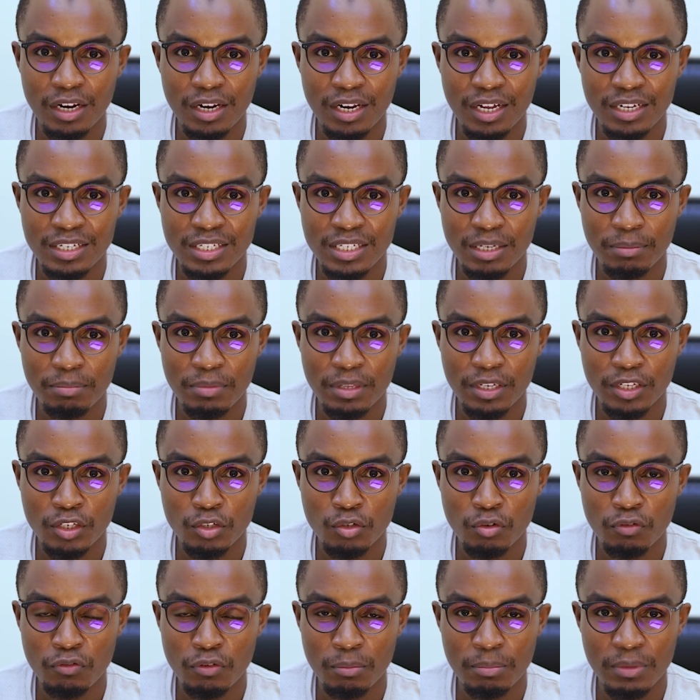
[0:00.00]
and learned something
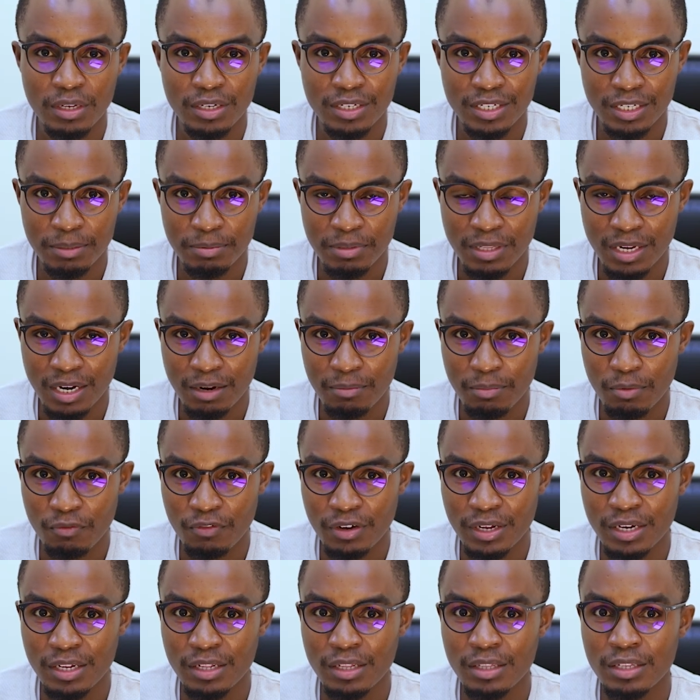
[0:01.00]
new from the tips that are
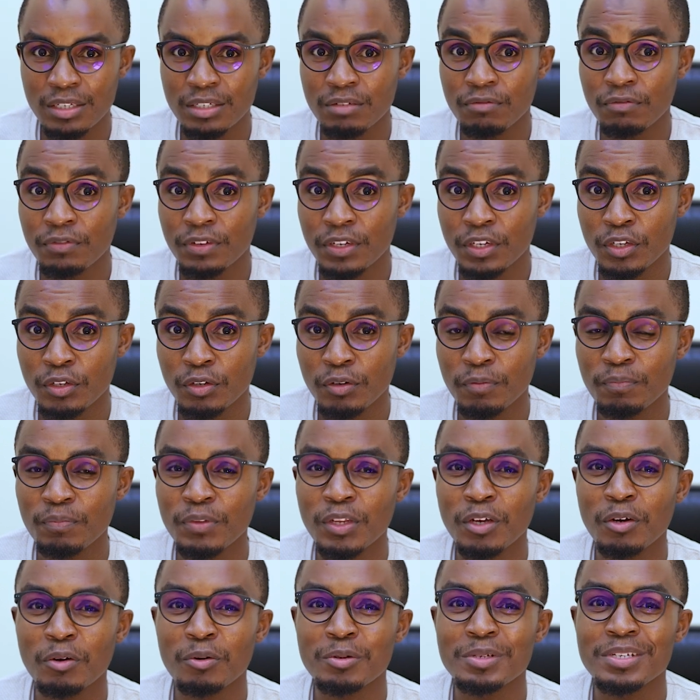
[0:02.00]
provided in this video,
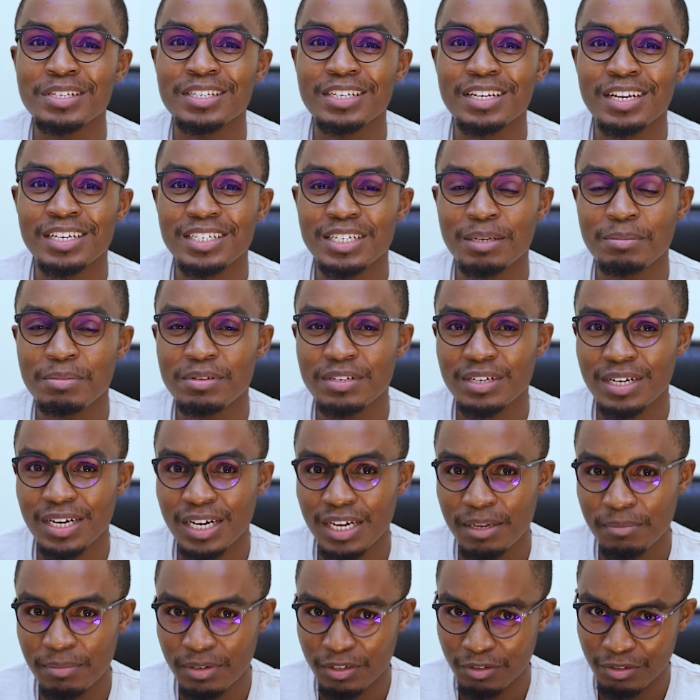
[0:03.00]
consider
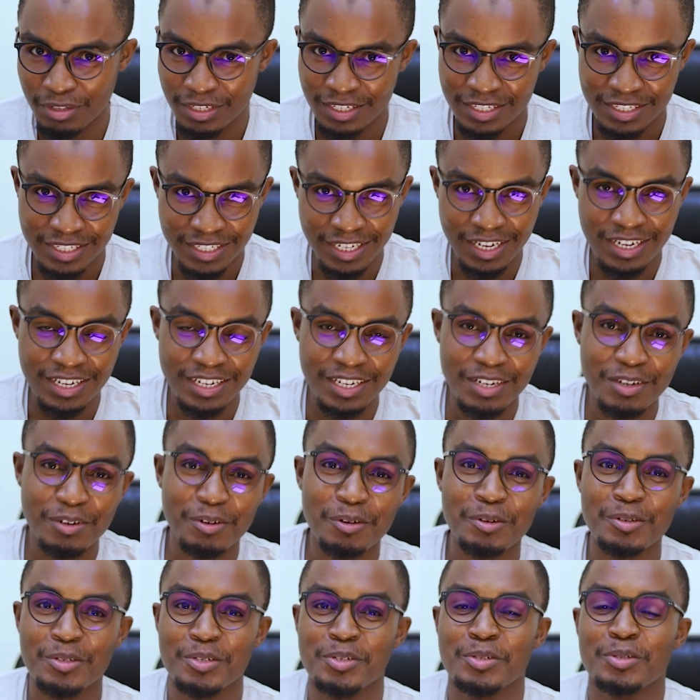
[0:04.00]
subscribing to this channel.
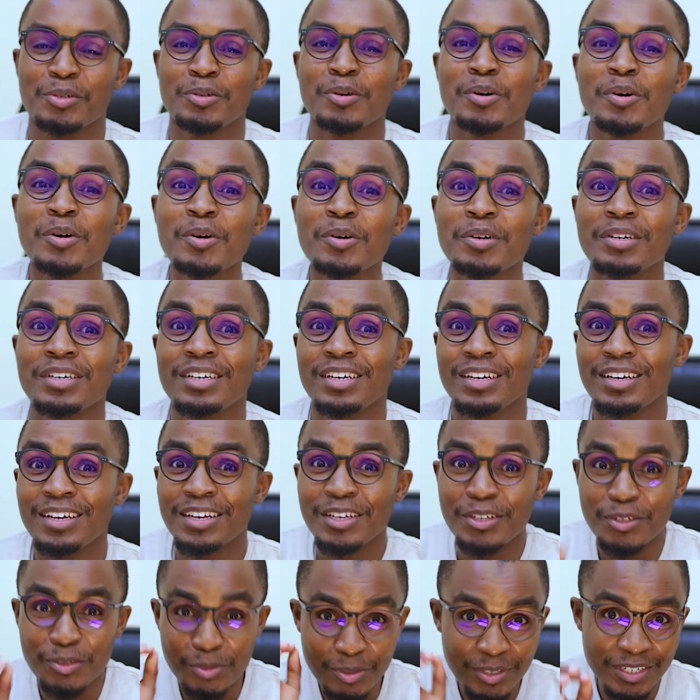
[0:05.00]
Also,
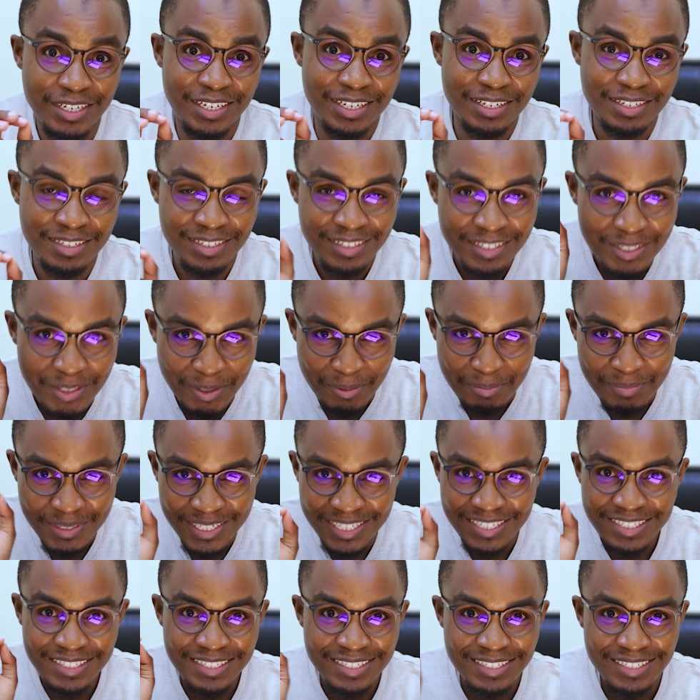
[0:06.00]
you can
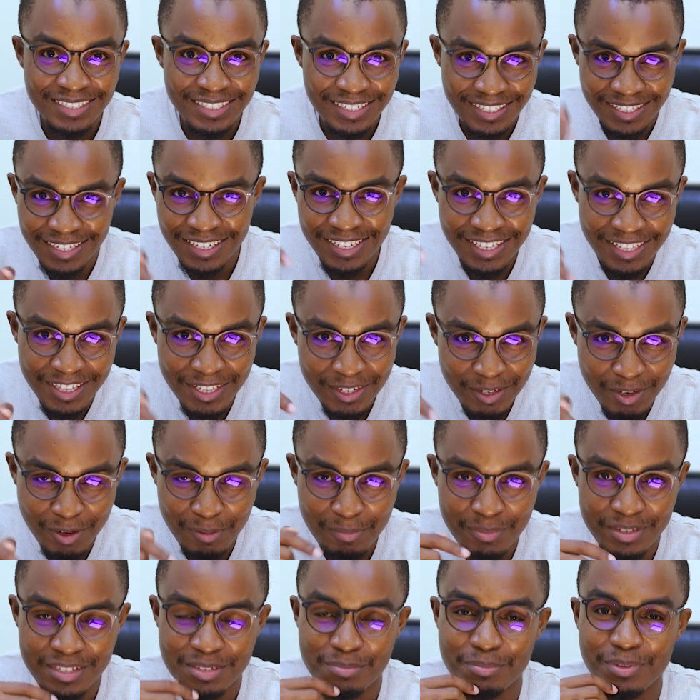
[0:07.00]
comment in the
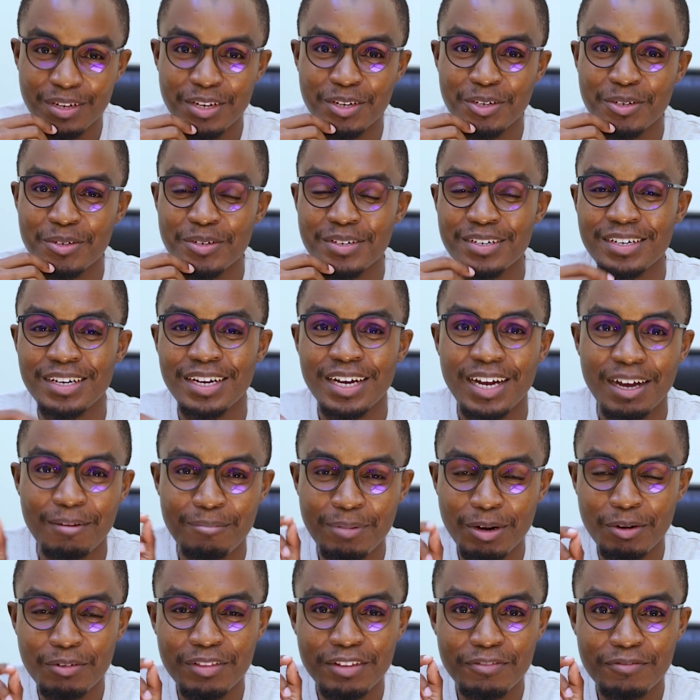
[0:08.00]
comments below
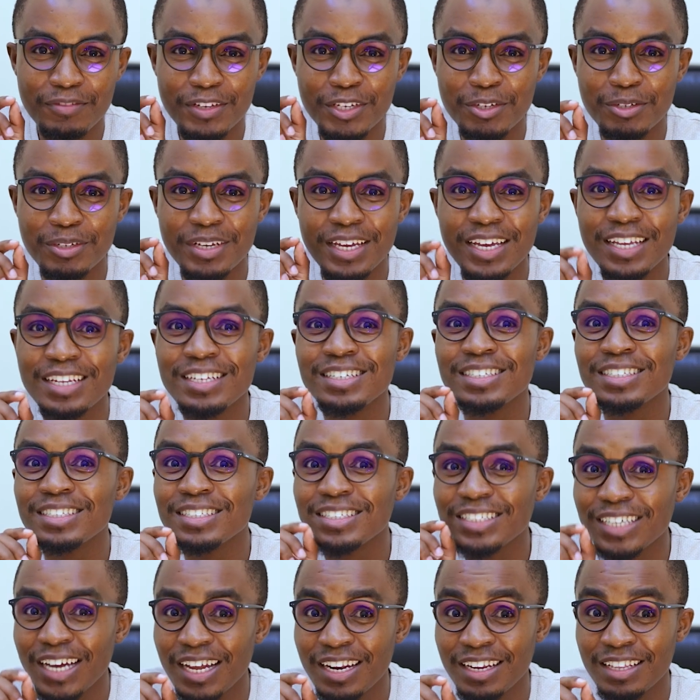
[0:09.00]
about the video
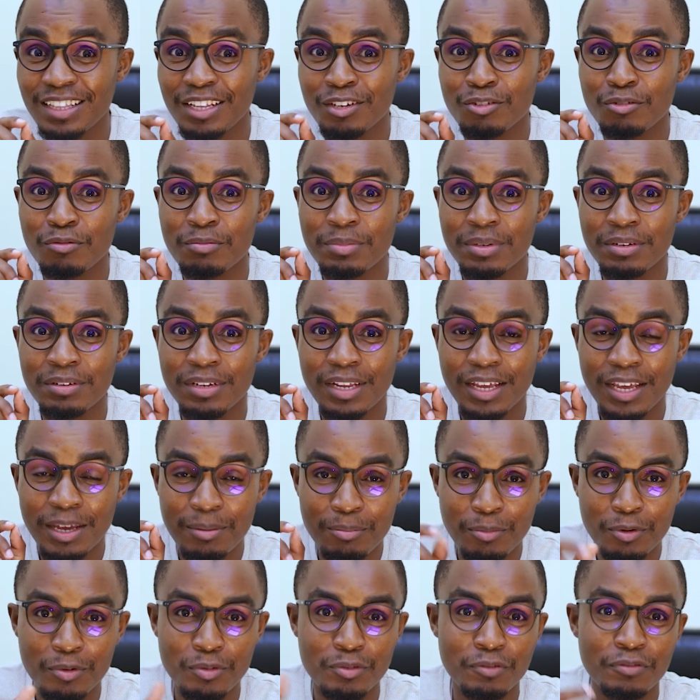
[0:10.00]
editing challenge that you've been
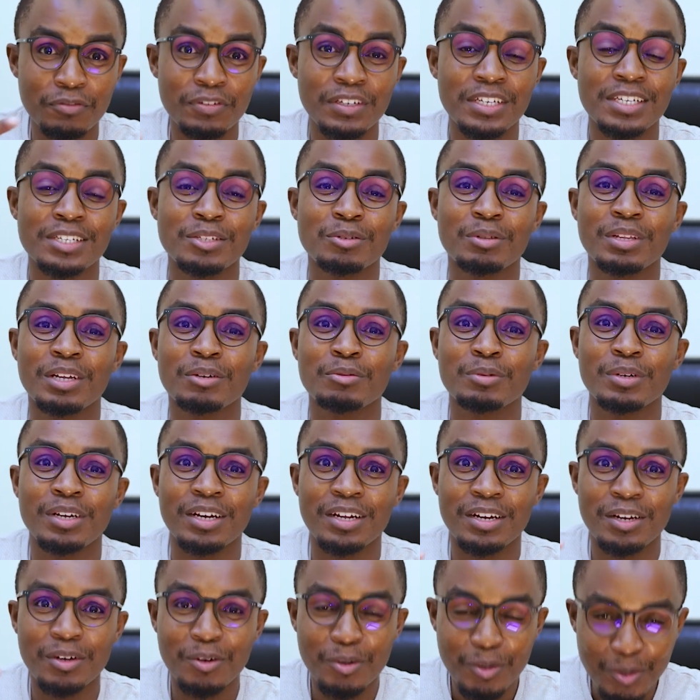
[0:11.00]
able to face so that we
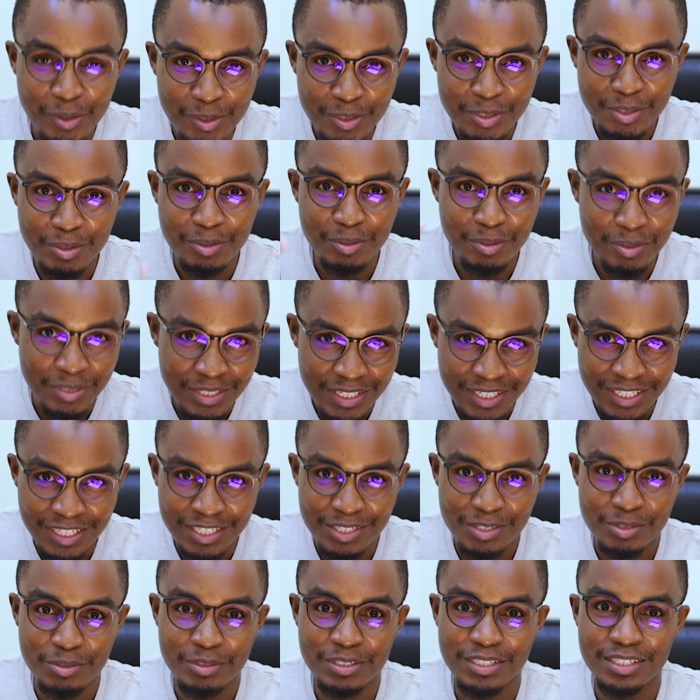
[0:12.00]
can also look
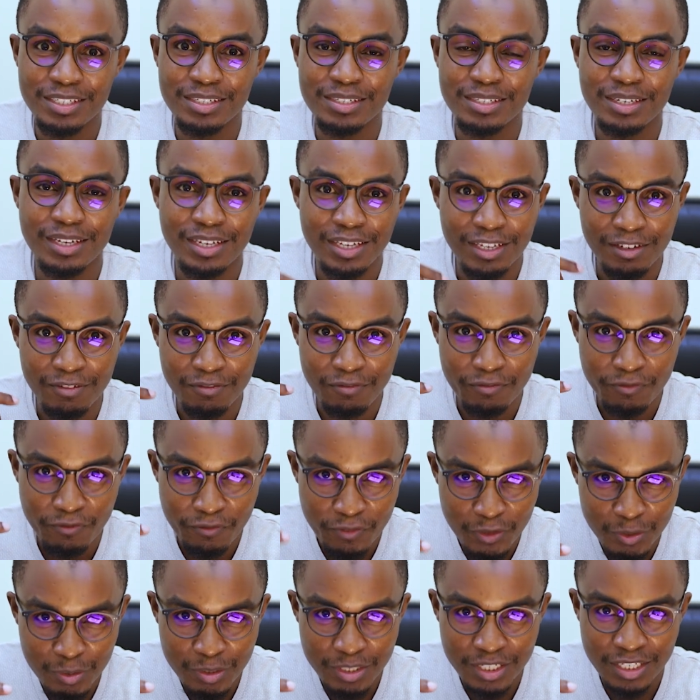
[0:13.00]
into it in
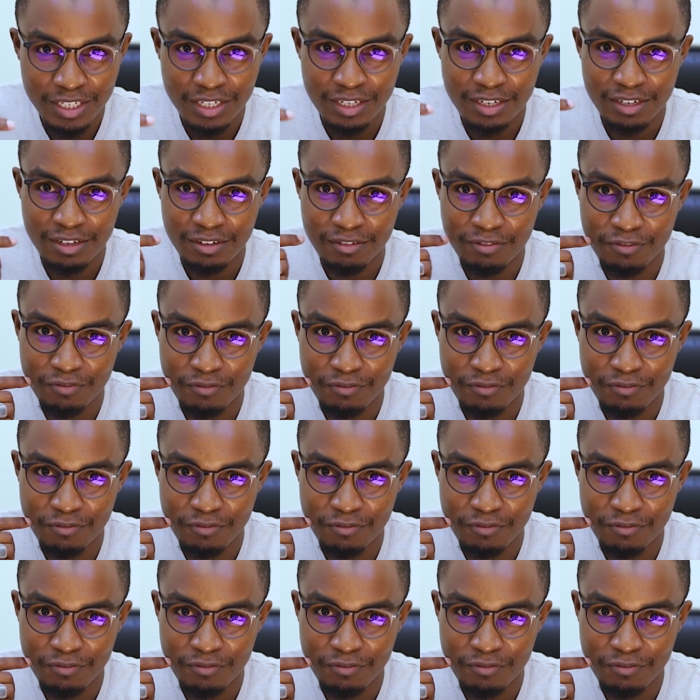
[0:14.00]
future